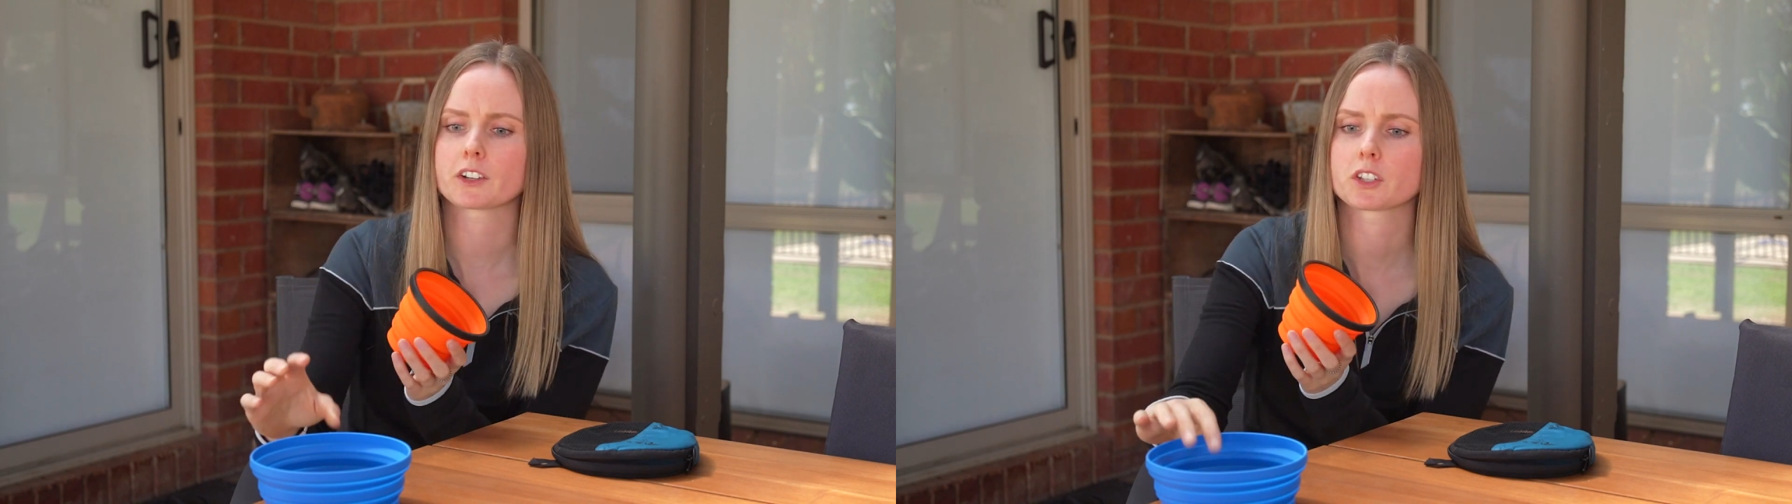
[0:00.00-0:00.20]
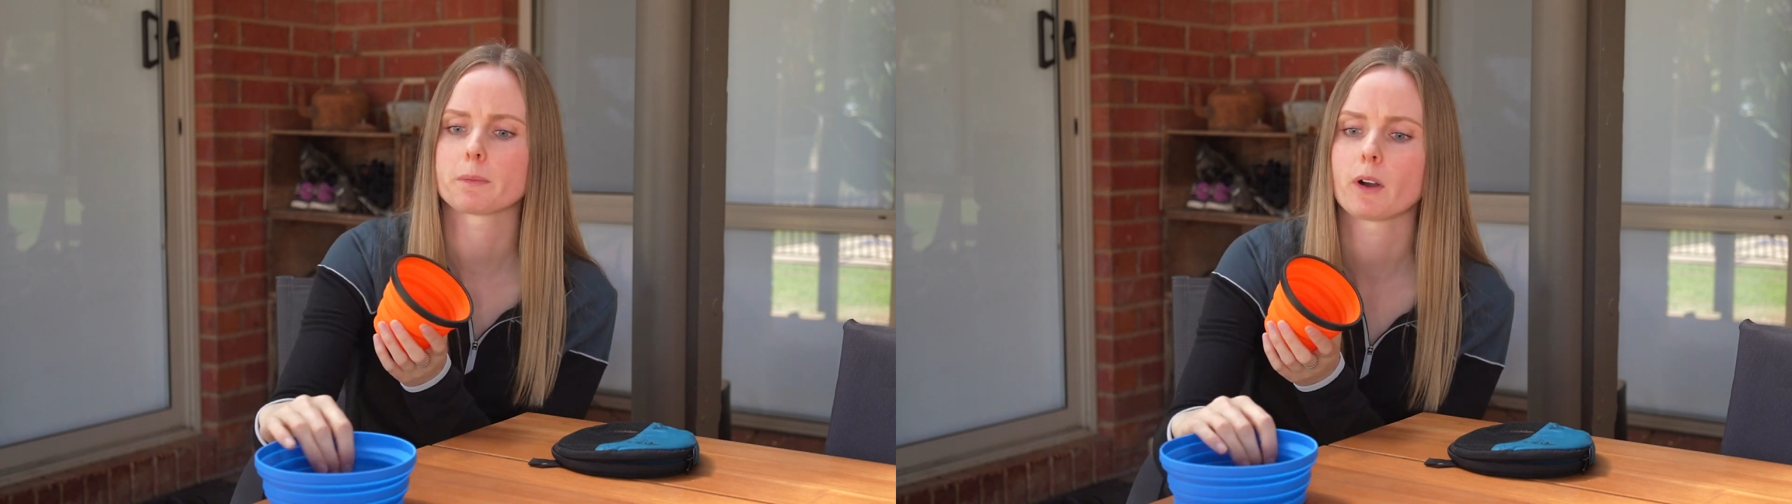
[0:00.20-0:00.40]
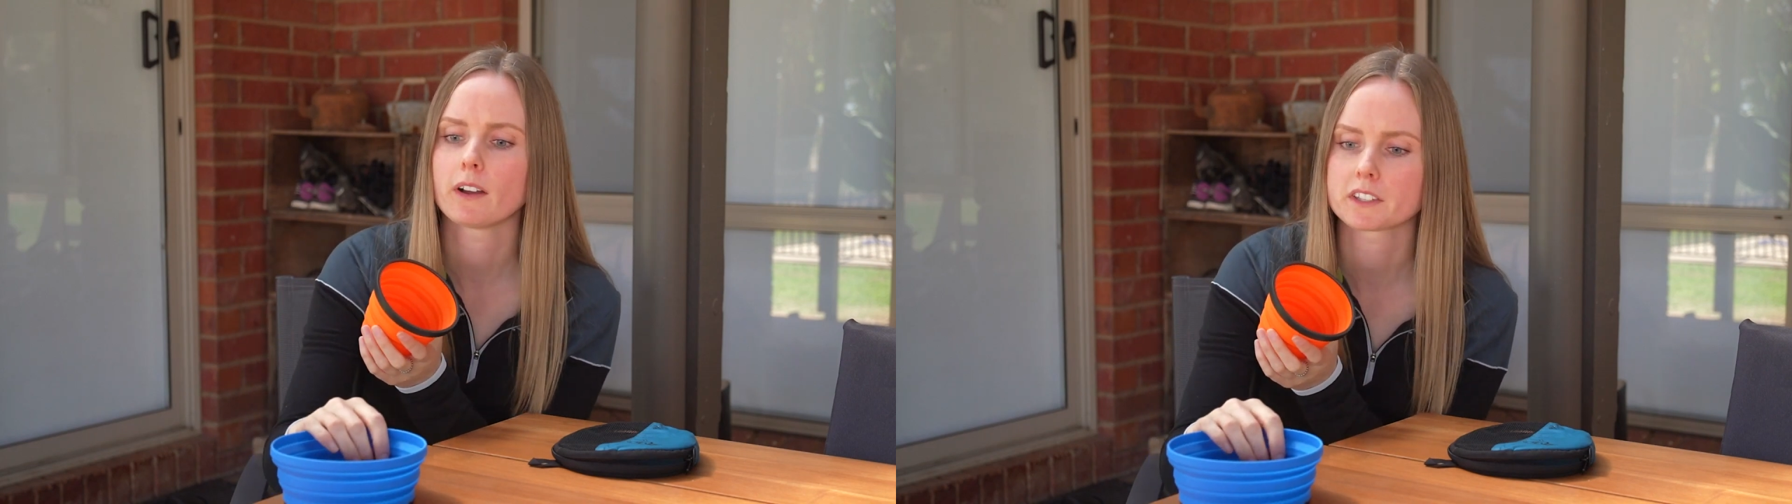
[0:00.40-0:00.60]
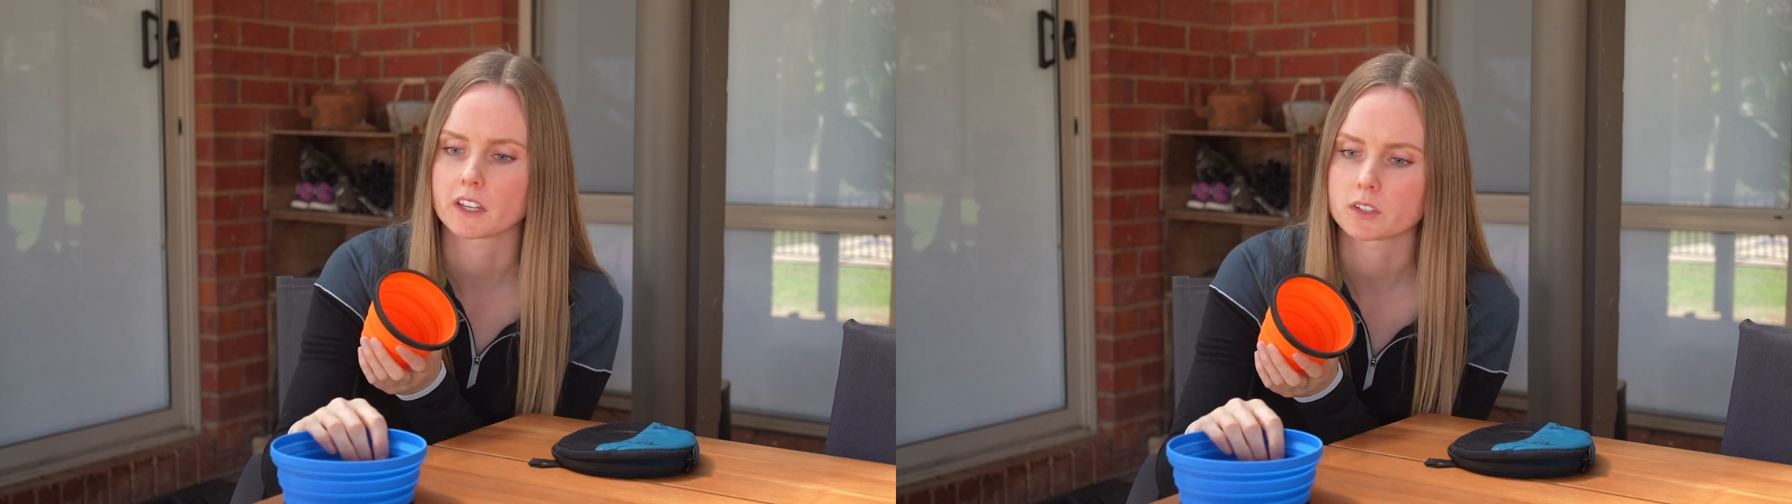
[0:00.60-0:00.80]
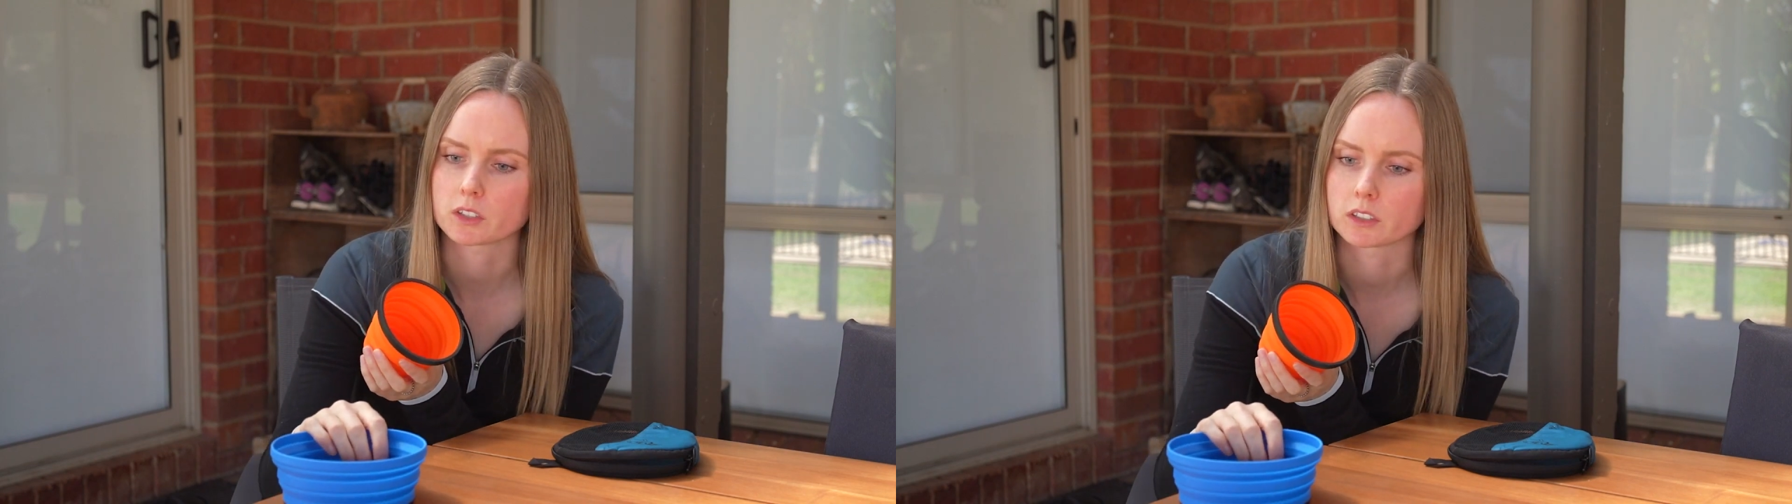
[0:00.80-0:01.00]
Actually the bowl has
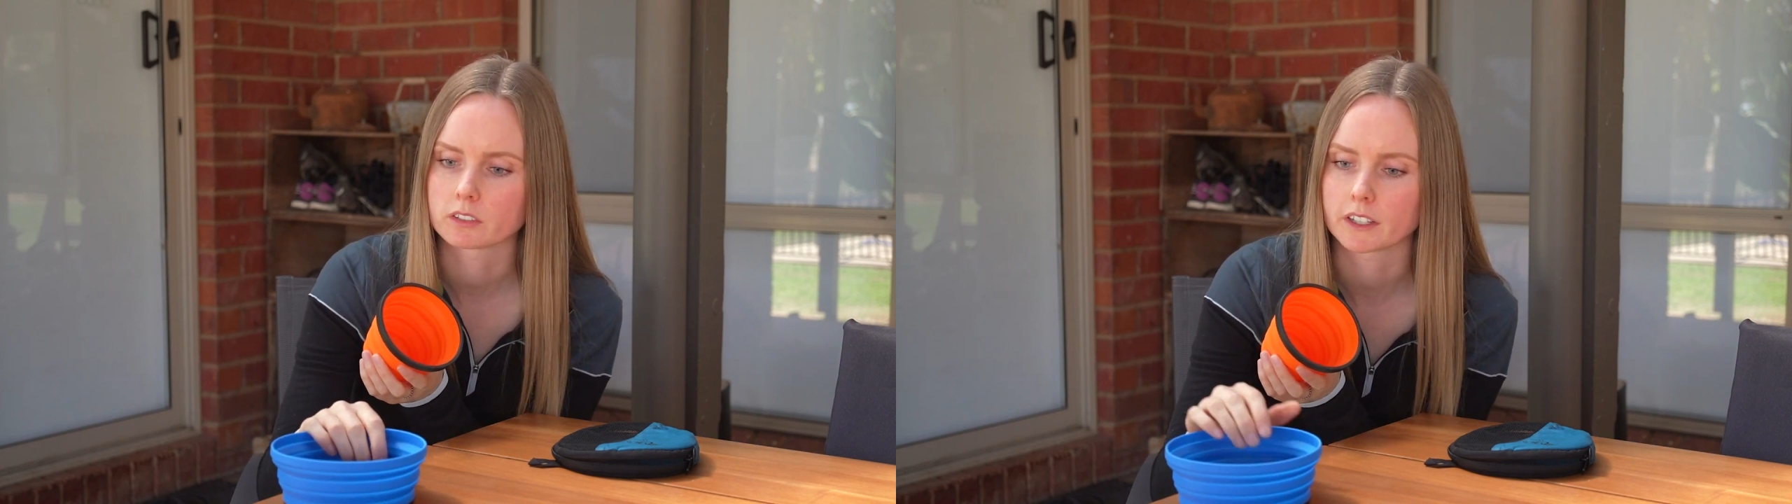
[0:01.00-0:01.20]
that too.